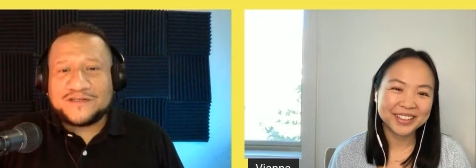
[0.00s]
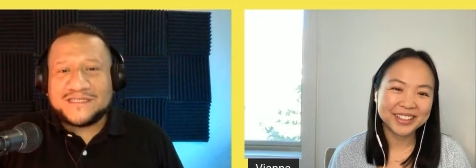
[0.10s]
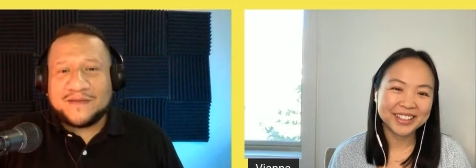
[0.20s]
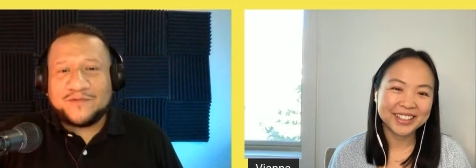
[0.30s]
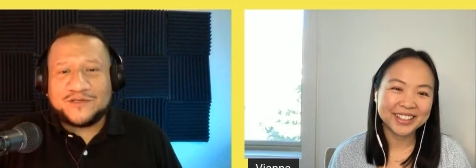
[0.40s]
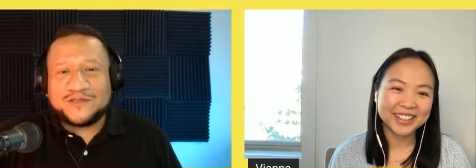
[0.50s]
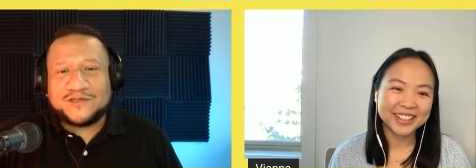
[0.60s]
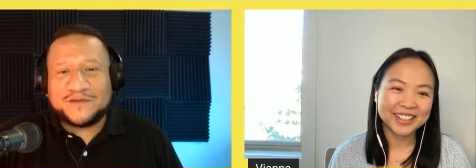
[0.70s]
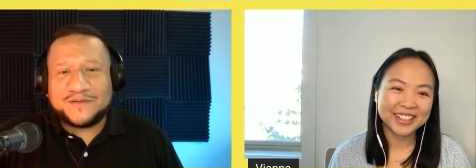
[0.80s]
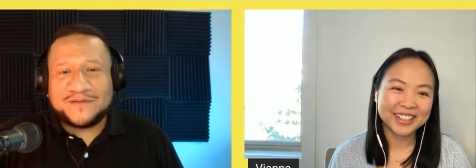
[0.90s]
Speaker 1: step we should
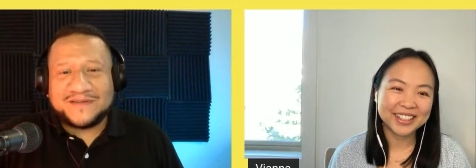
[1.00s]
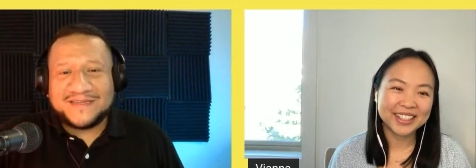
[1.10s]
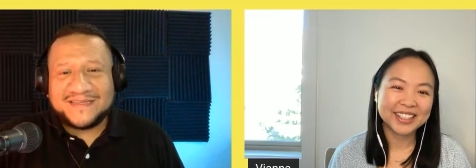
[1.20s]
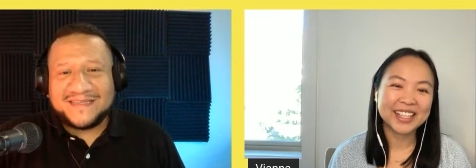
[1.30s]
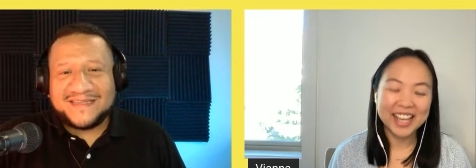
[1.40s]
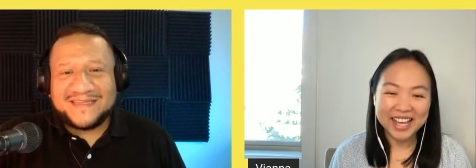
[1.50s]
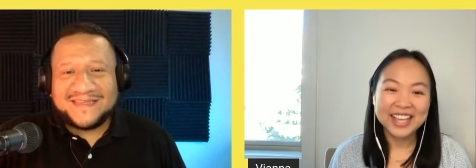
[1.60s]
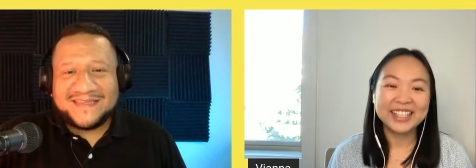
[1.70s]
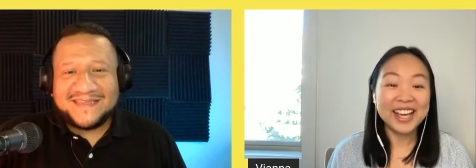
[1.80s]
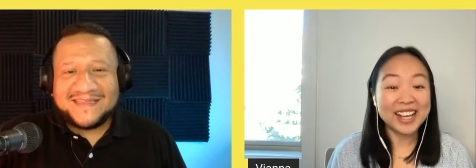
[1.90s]
do
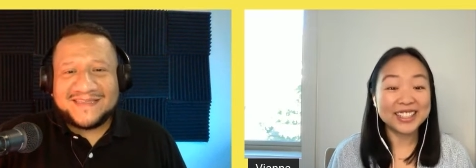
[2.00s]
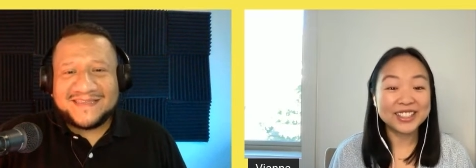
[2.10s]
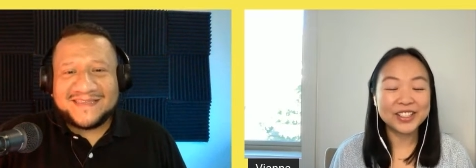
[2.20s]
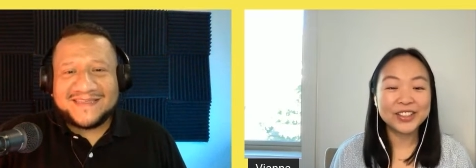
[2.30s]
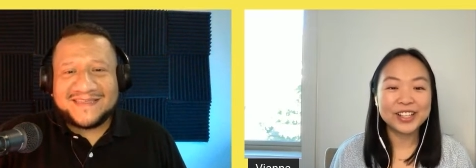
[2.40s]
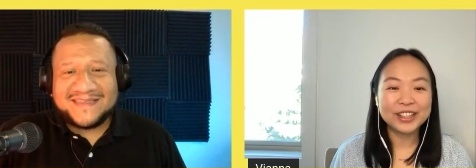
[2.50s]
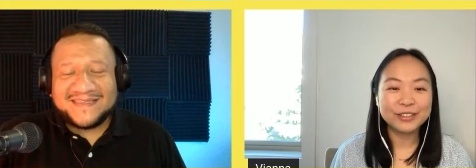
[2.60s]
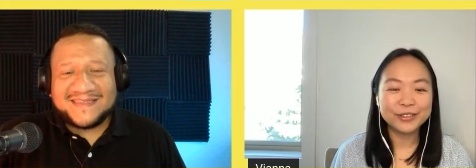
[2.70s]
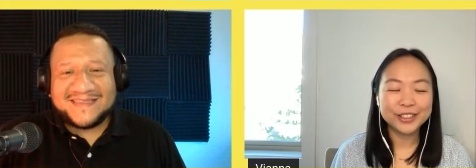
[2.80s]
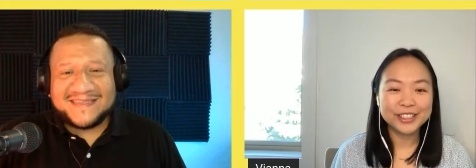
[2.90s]
Speaker 2: yeah so the
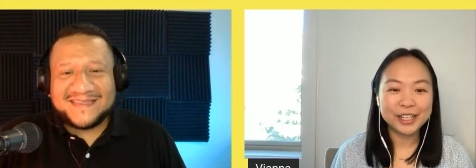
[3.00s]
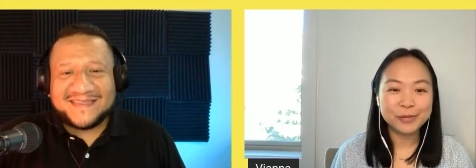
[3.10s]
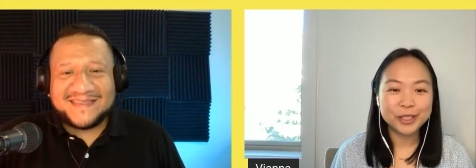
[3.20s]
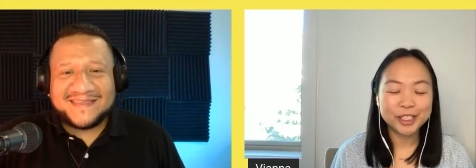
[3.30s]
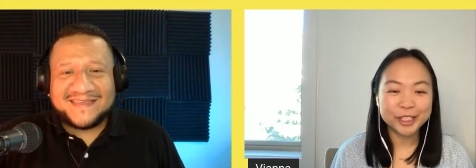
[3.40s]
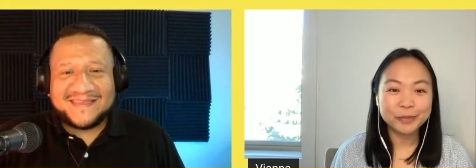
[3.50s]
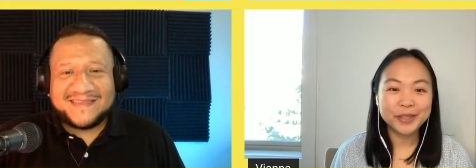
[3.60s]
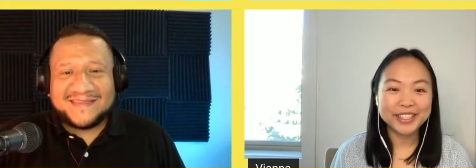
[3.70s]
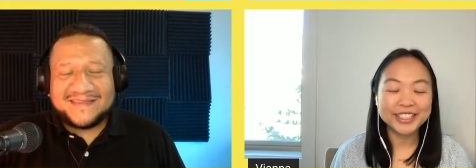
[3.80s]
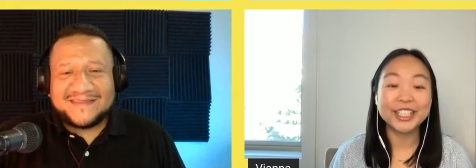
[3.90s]
first step would just
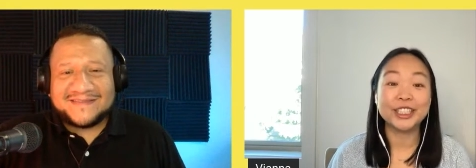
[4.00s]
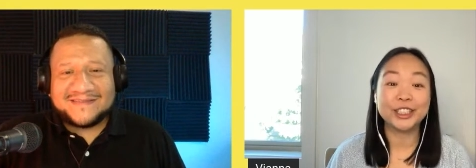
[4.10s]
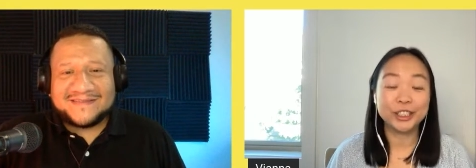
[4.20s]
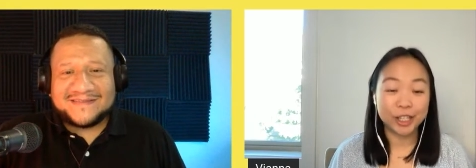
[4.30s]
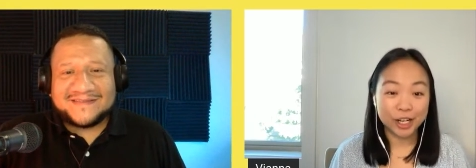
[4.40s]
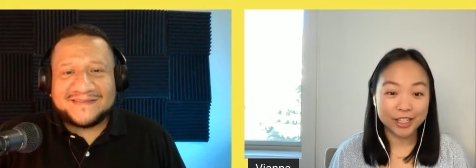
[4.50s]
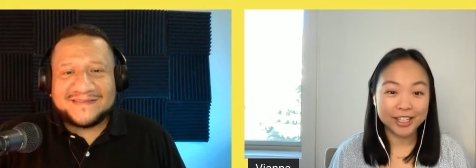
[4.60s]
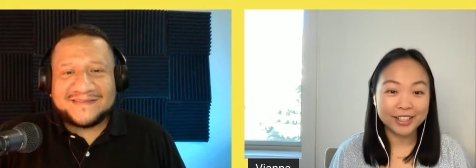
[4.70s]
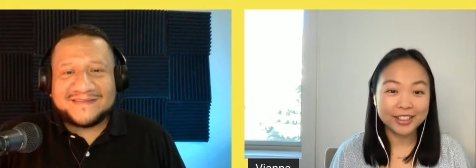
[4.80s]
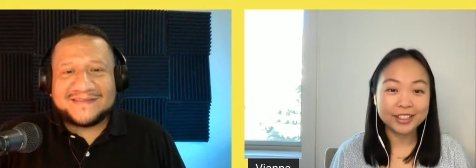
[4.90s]
be
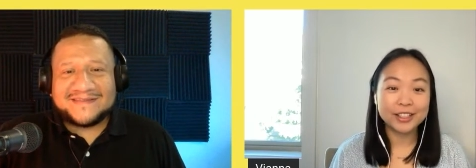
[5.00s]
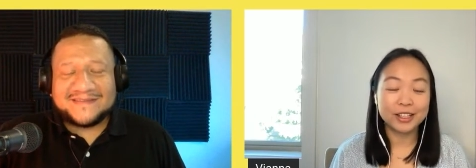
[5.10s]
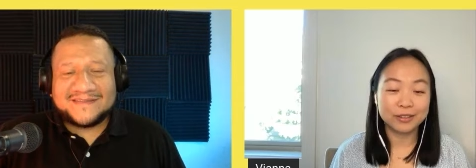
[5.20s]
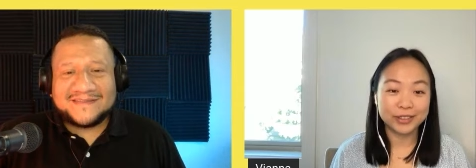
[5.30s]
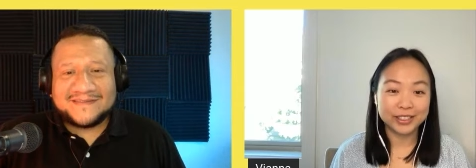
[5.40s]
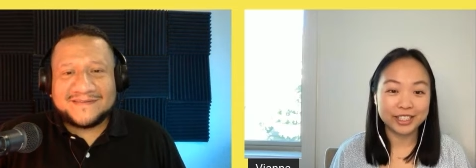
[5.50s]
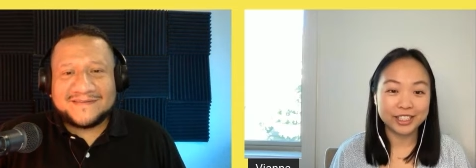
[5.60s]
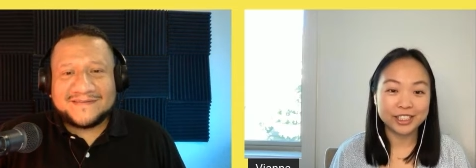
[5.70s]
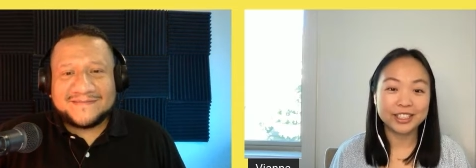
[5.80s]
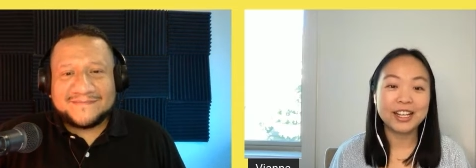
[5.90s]
starting the
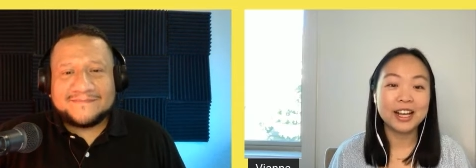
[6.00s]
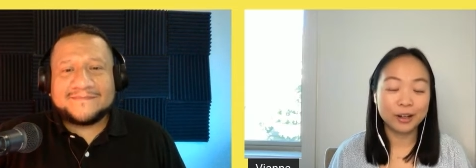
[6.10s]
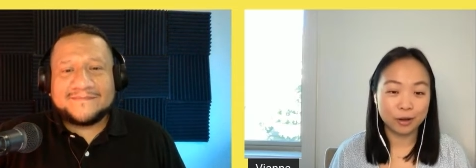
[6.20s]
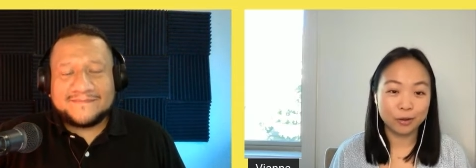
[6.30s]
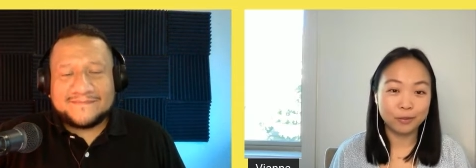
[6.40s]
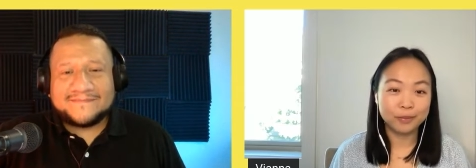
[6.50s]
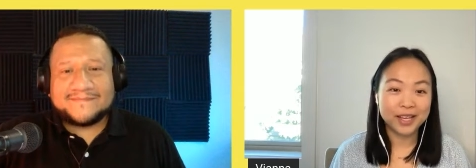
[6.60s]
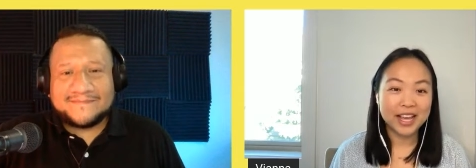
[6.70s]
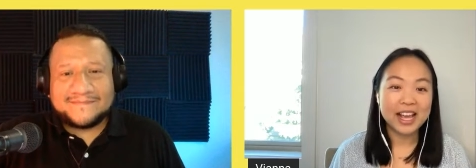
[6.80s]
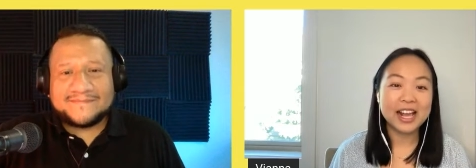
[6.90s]
conversation at home
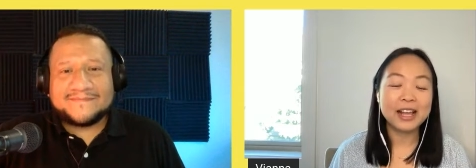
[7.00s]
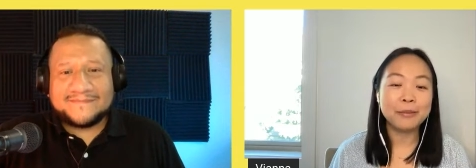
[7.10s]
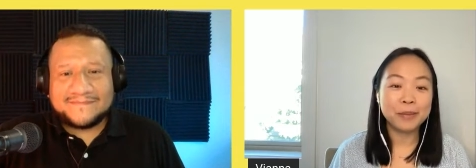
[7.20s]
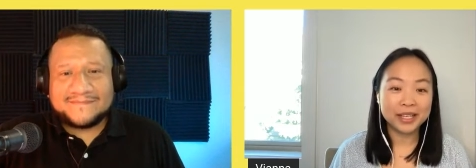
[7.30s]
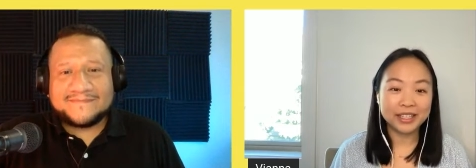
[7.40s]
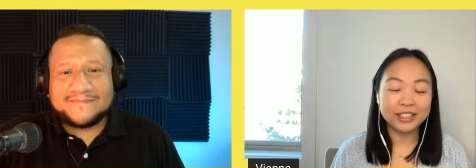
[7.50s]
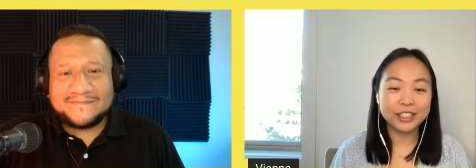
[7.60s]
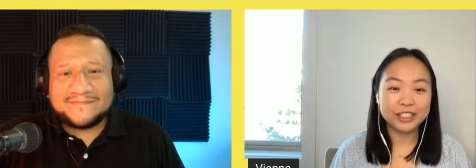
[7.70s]
and making